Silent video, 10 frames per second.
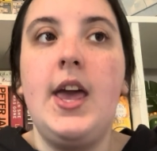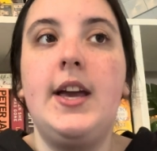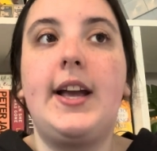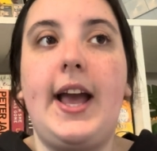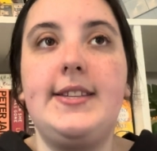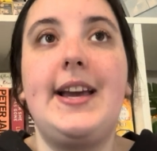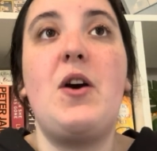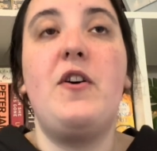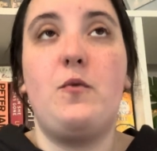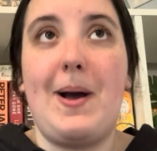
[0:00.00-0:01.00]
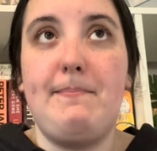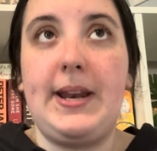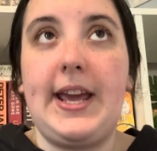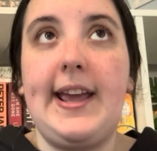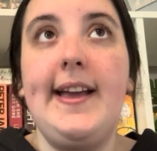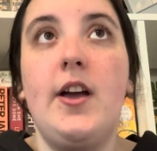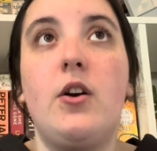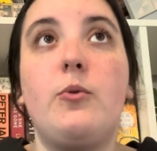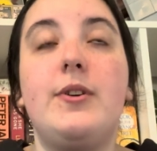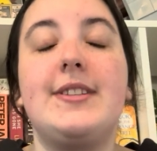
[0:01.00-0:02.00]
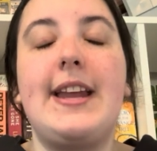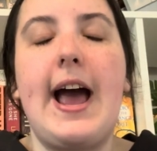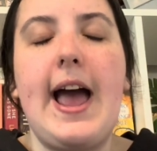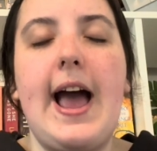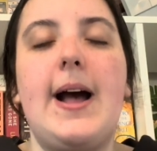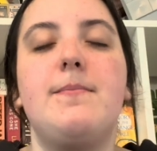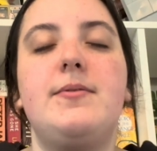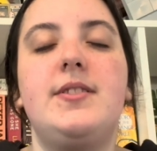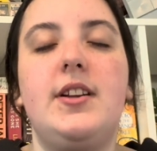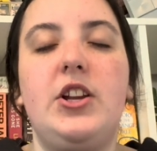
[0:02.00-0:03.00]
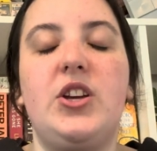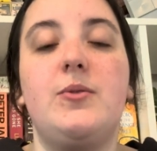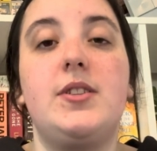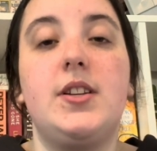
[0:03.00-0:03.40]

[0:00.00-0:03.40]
Getting out of Wembley was an absolute